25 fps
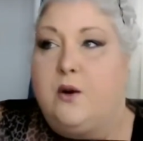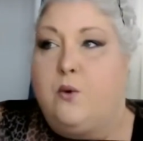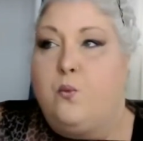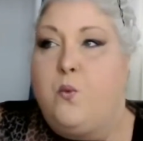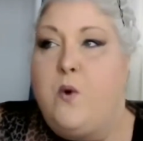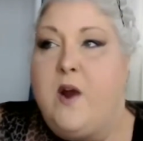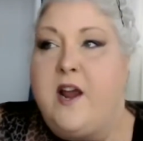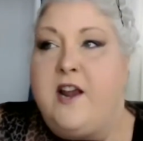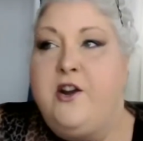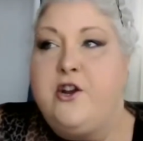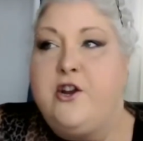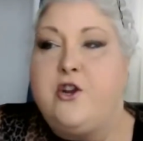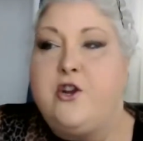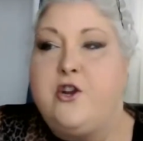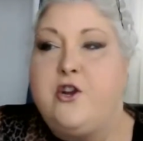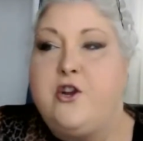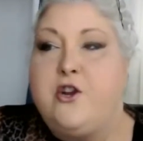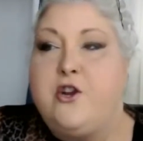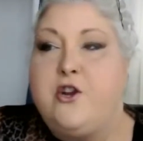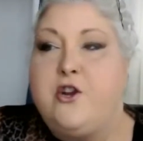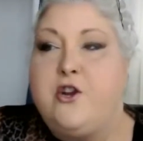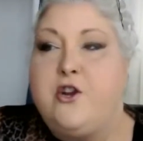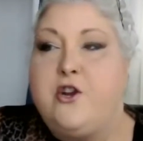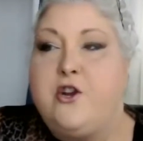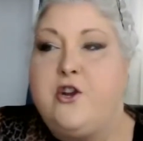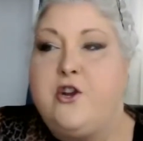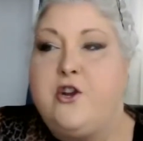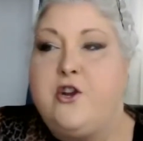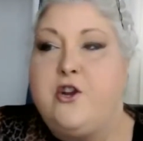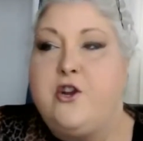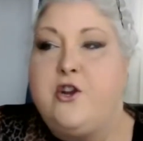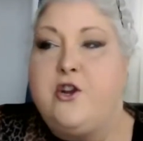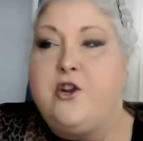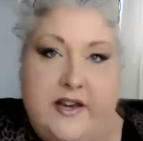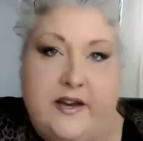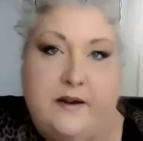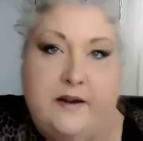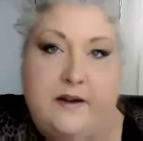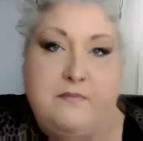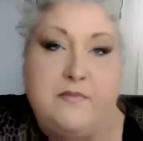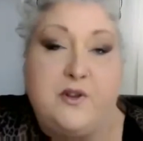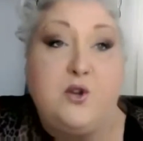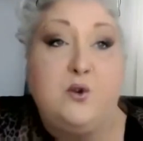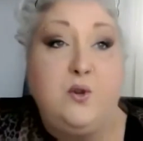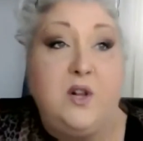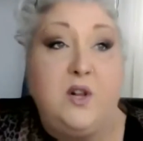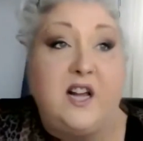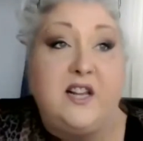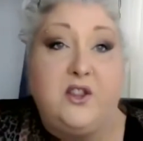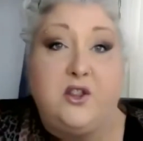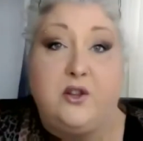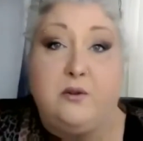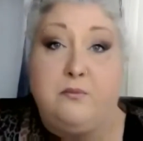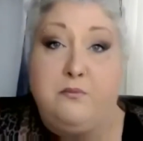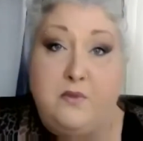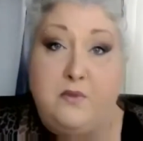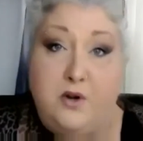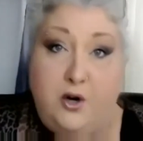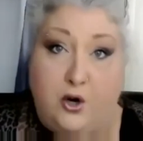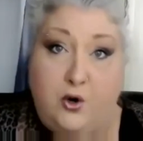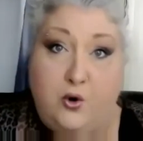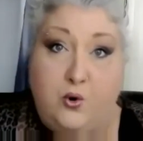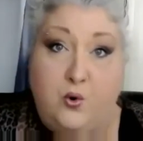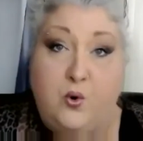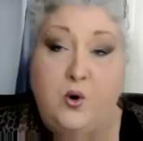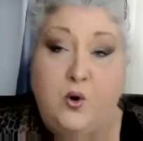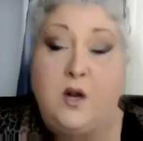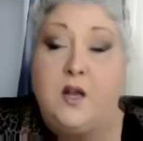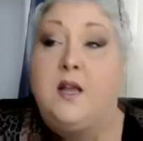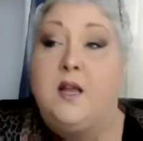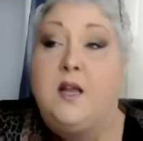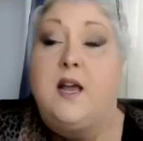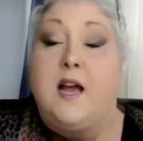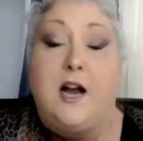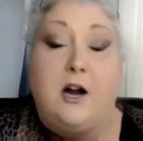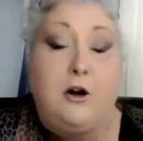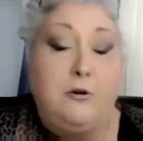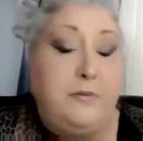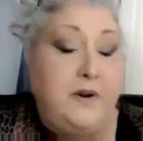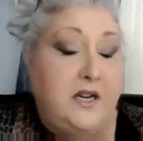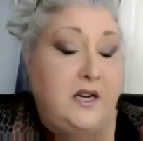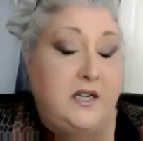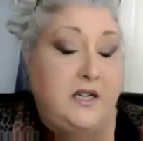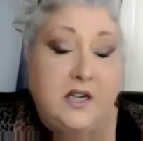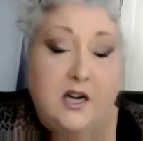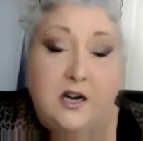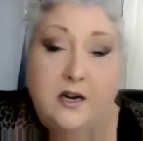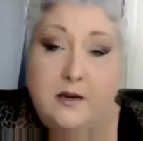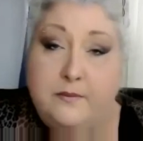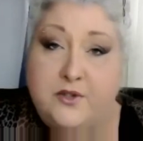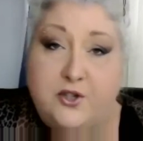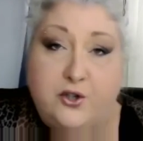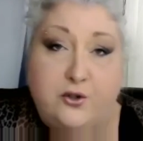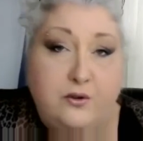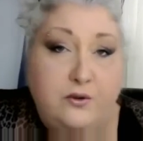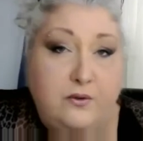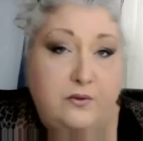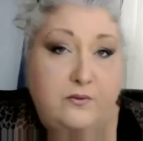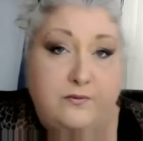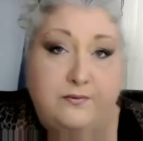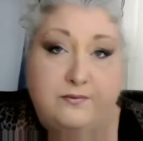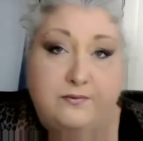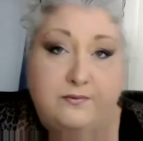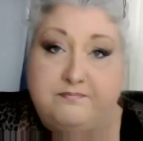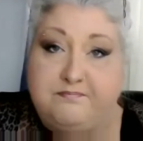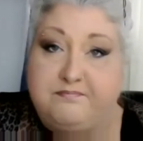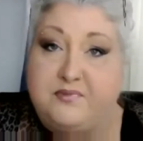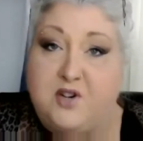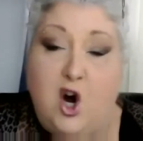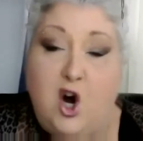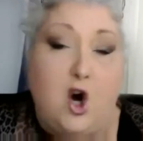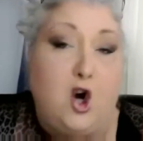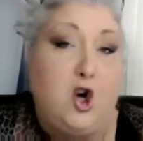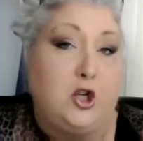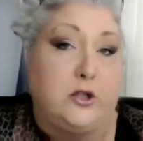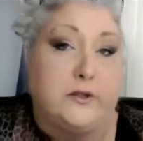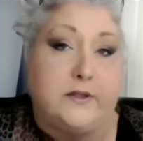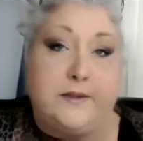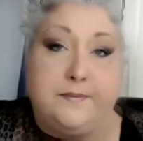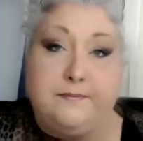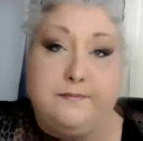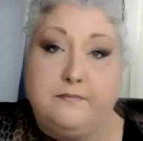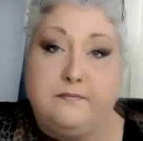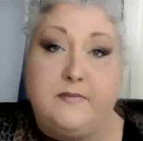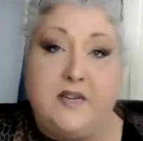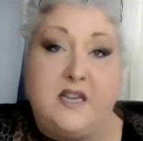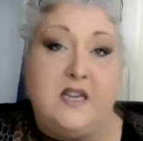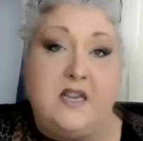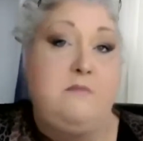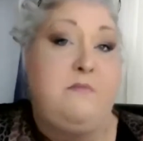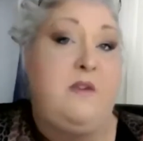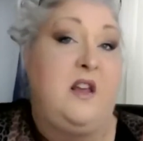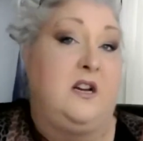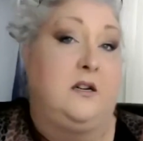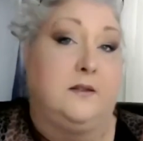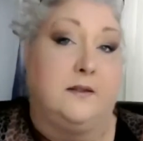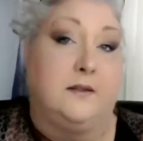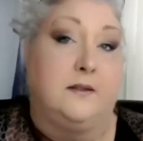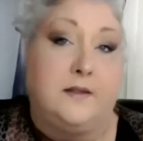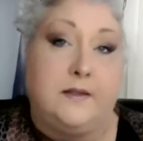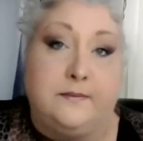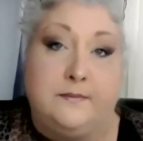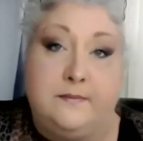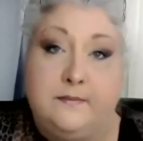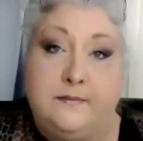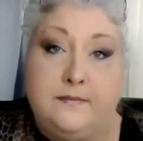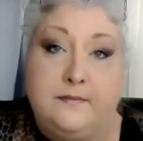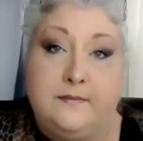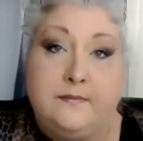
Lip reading: When you contact them, you let them know how many times you've called, emailed,